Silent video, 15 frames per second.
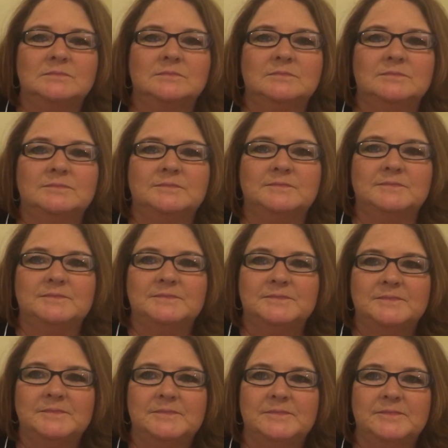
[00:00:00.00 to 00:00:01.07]

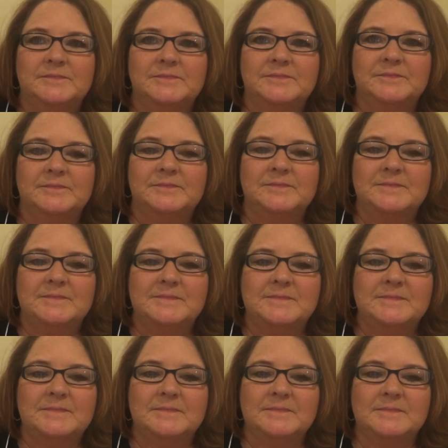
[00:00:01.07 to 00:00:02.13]

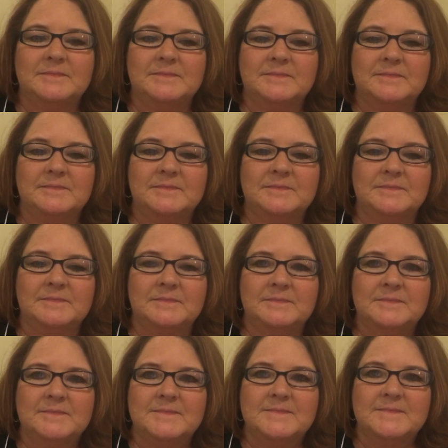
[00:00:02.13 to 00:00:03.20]

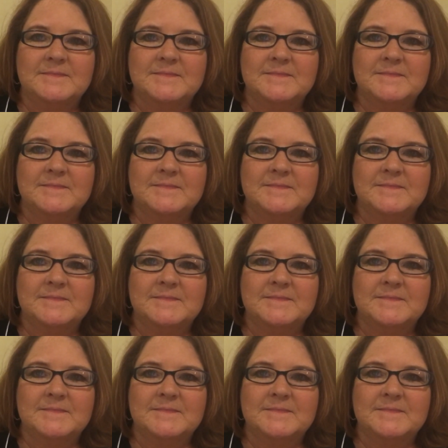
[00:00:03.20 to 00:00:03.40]
(not speaking)